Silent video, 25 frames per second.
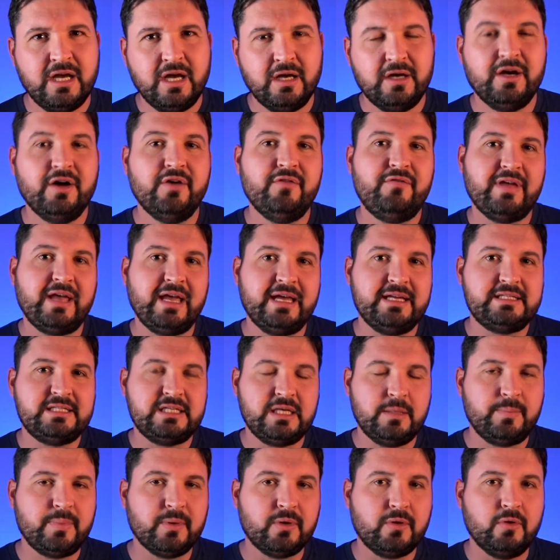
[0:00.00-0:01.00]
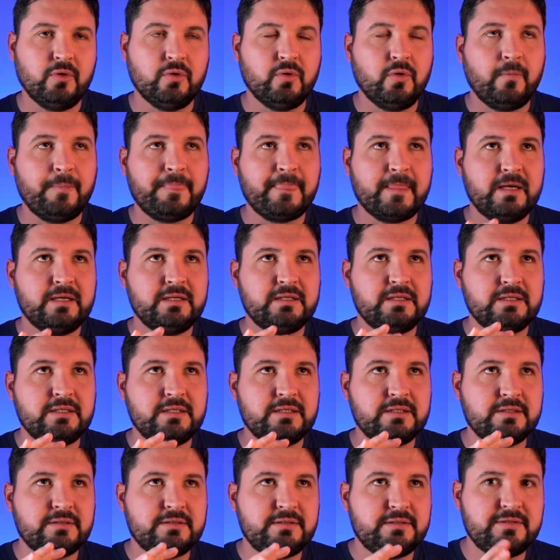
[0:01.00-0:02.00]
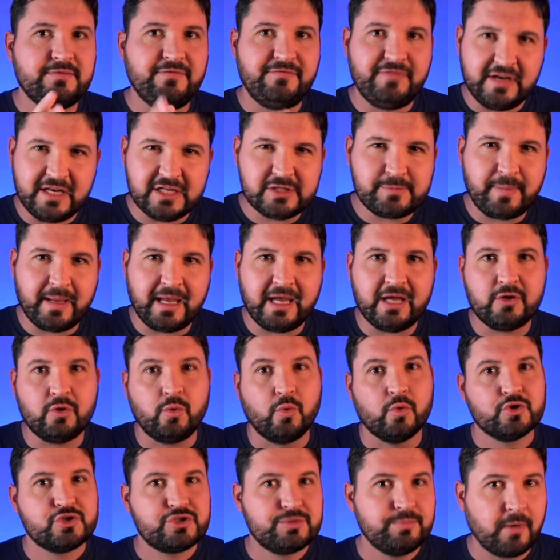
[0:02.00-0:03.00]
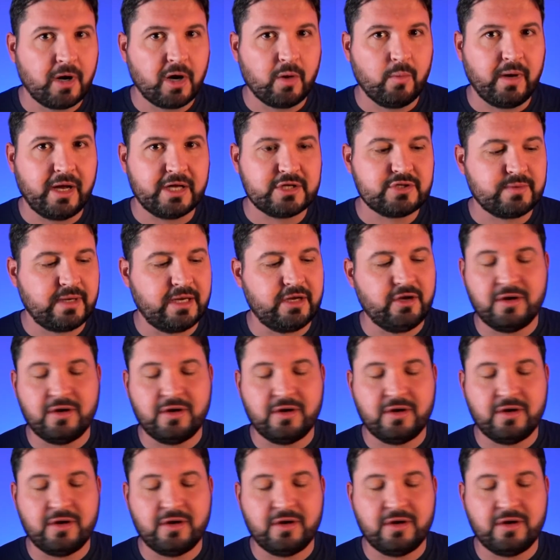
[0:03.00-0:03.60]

of a typical fitness band or smartwatch, right?